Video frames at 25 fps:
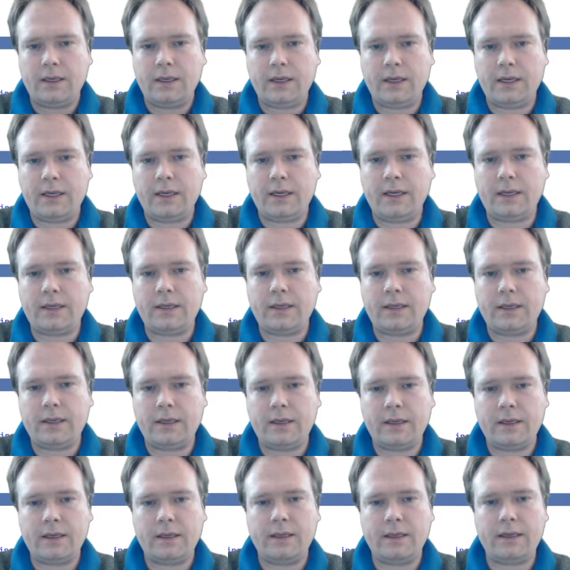and
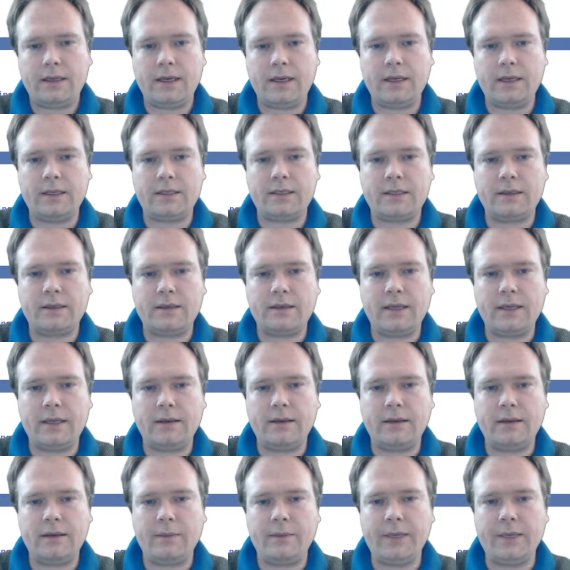then
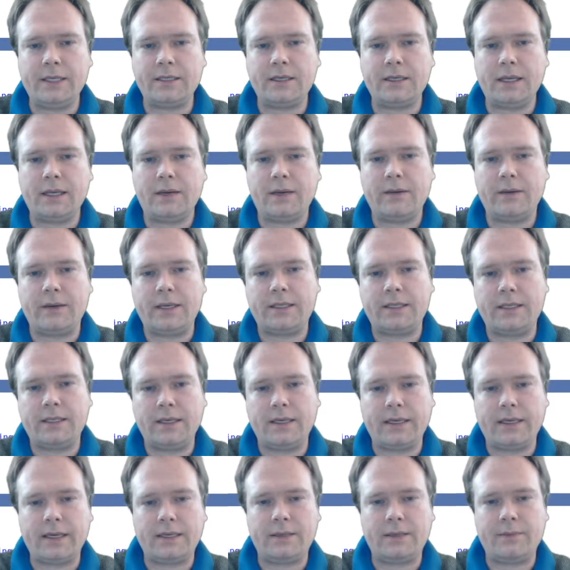that means that now I'll actually
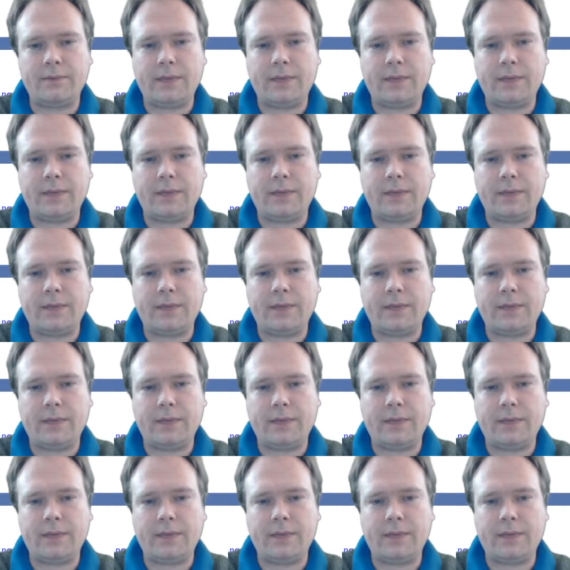get